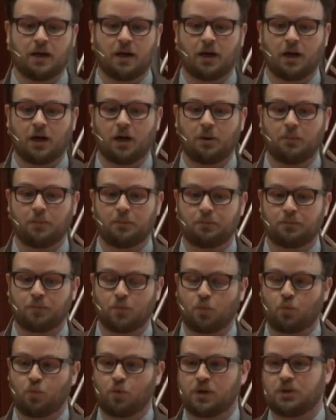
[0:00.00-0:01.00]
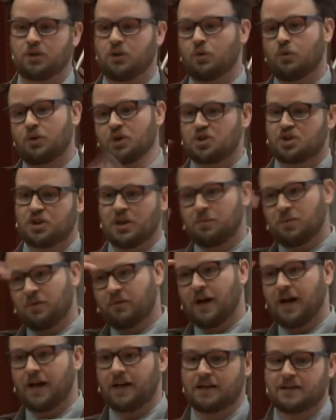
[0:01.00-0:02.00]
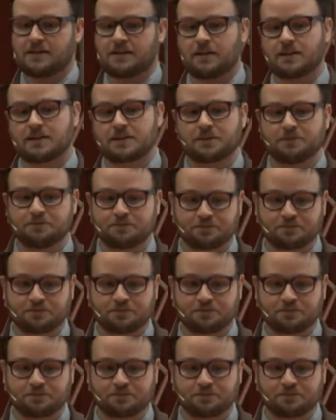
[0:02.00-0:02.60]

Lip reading: What shape of ad is this?